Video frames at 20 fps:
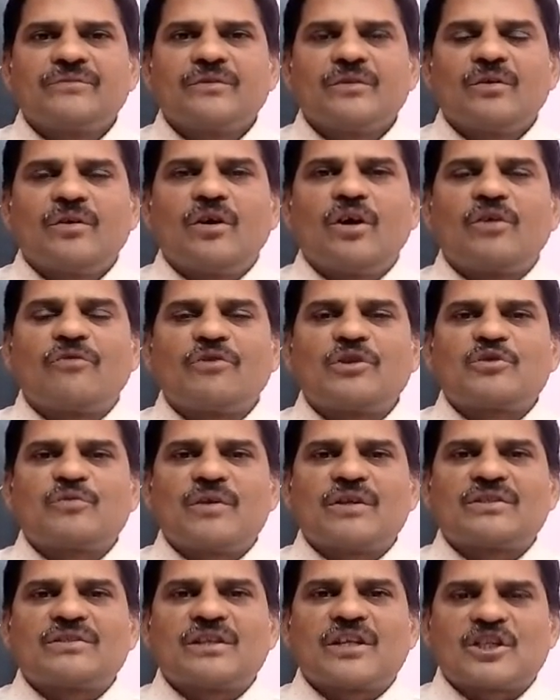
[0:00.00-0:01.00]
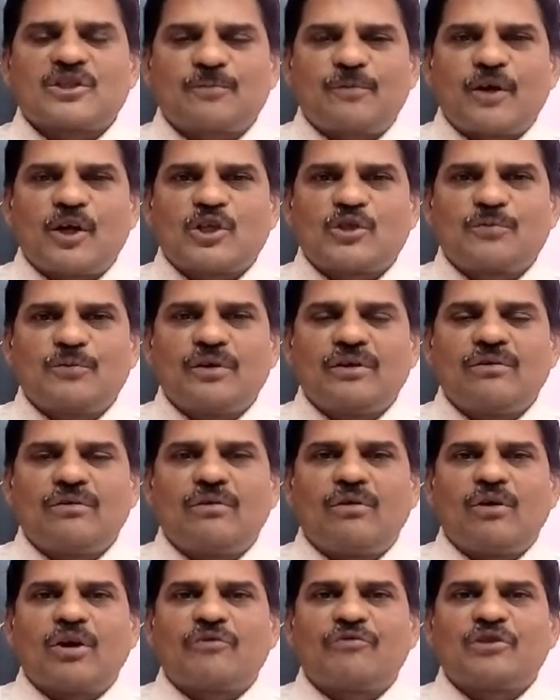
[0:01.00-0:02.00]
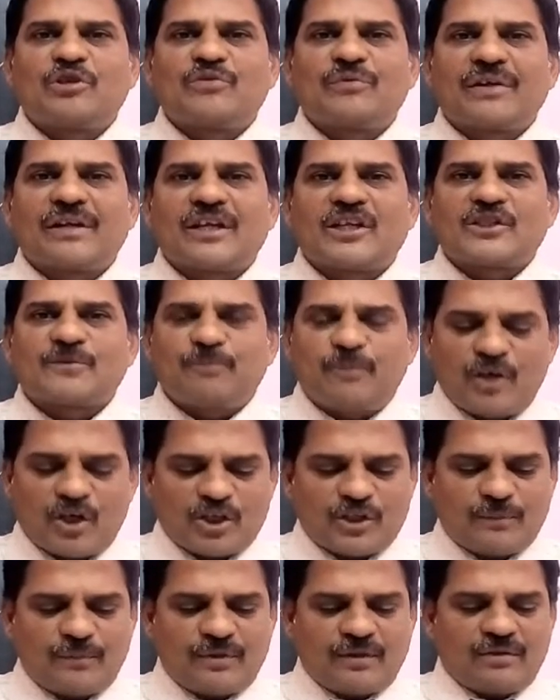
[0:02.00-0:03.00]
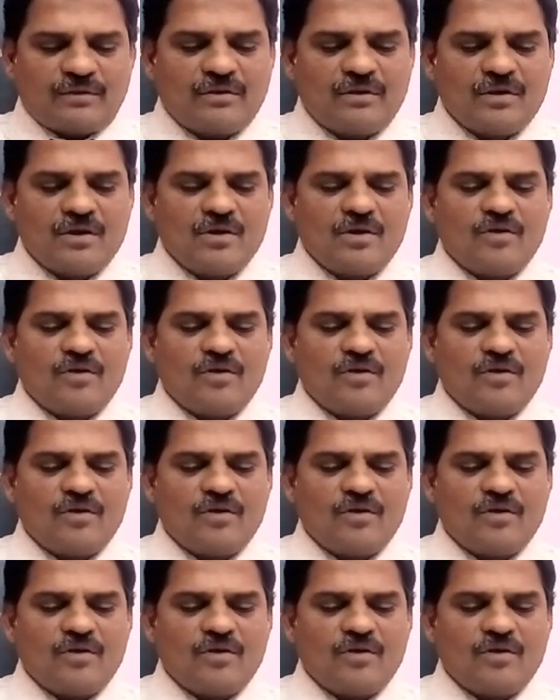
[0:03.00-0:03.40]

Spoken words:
were responsible